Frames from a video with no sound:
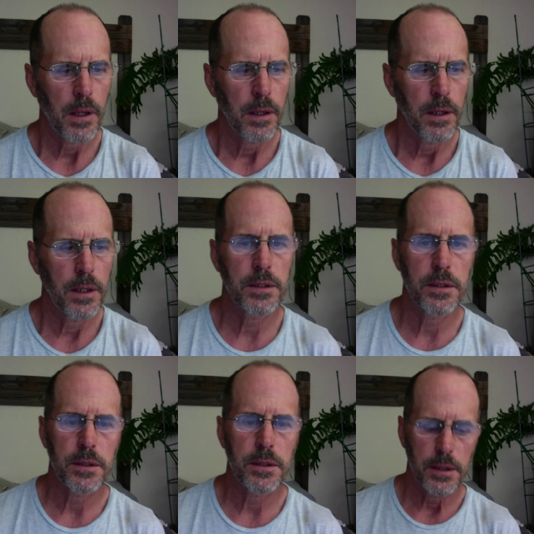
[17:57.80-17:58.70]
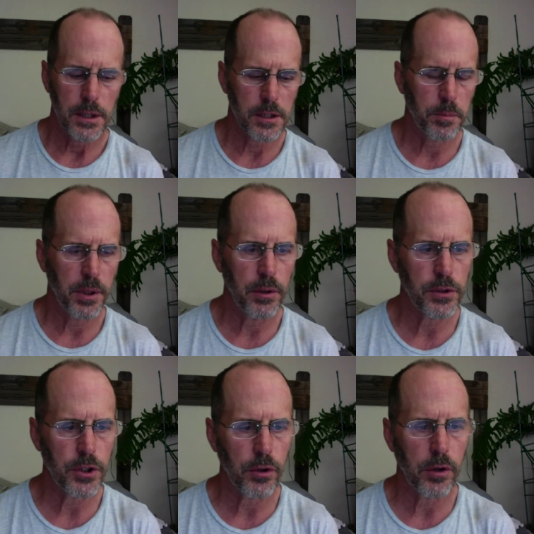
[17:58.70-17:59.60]
his, his appearance
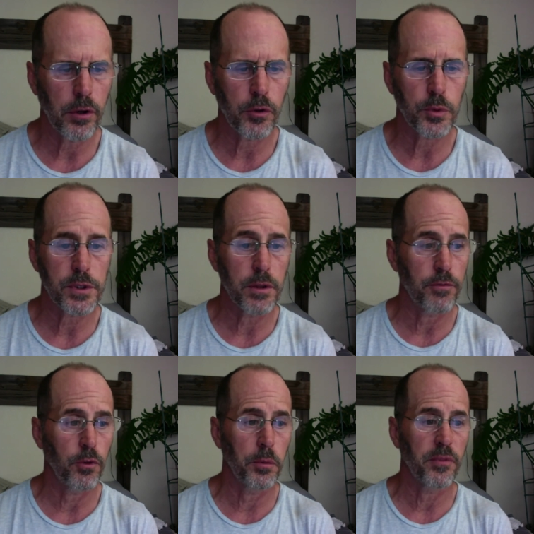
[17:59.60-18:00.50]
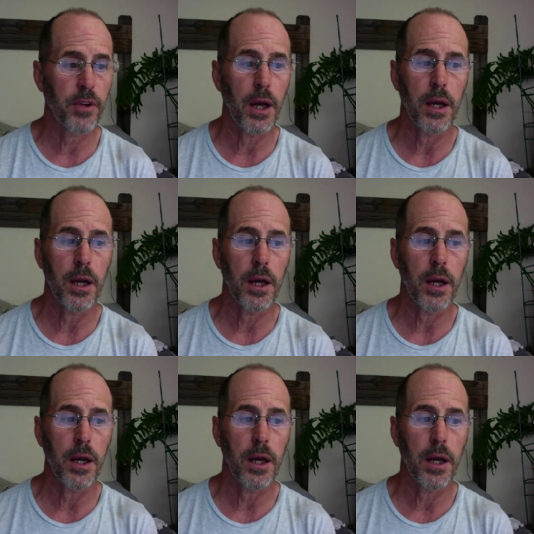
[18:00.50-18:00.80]
here on earth was in the form of God,